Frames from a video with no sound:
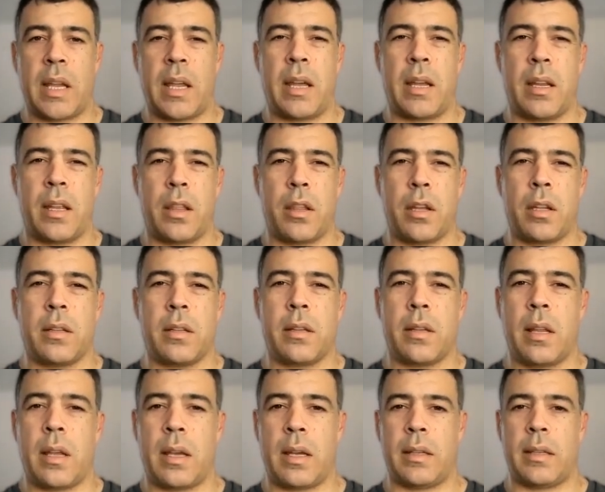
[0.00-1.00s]

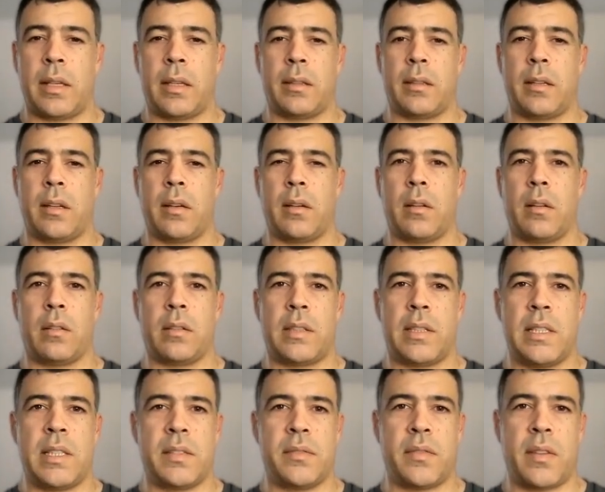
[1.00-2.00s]
agent and then download
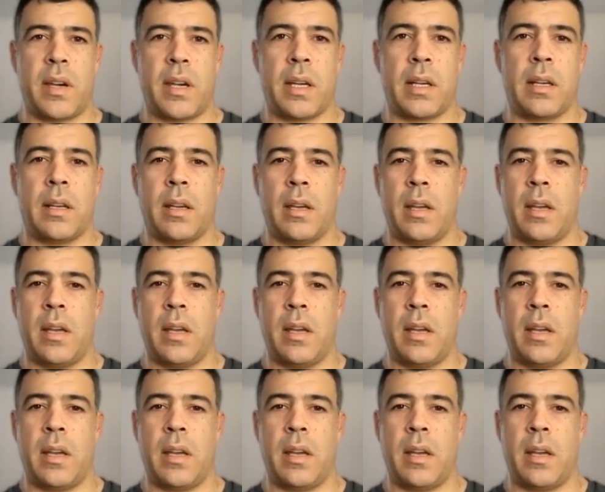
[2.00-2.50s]
this file,